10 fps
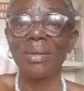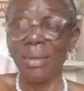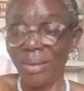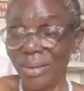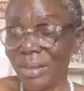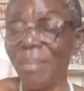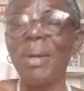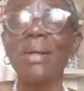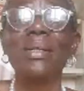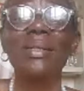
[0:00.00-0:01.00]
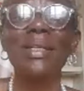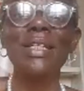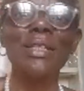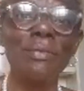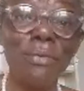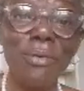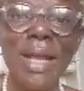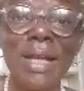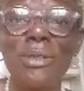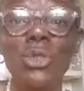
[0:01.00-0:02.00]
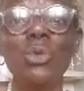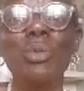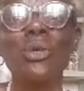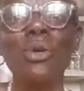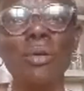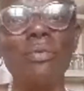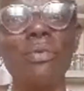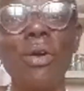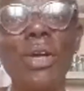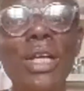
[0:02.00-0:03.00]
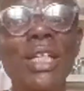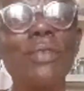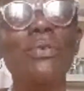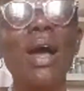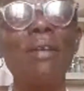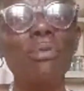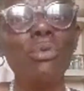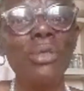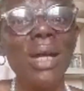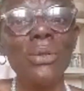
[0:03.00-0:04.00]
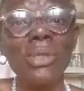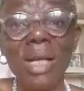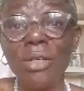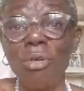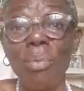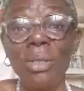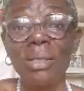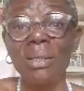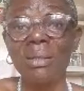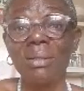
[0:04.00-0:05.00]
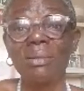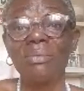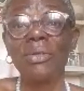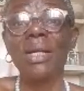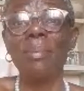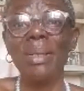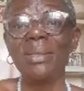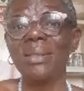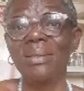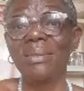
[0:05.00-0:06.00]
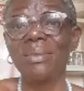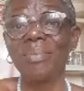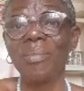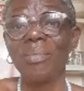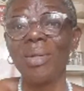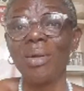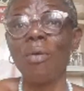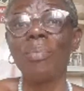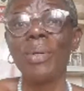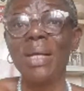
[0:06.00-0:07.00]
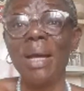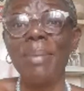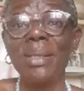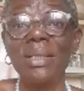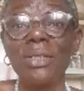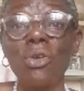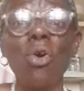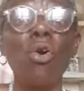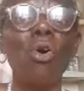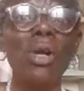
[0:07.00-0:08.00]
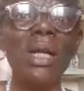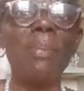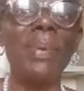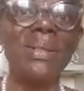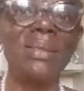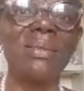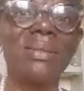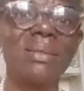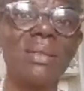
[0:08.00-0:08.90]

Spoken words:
The tamarind is a fruit that you should be going for. If you have wound outside your body, for diabetics or pre-diabetics or other persons,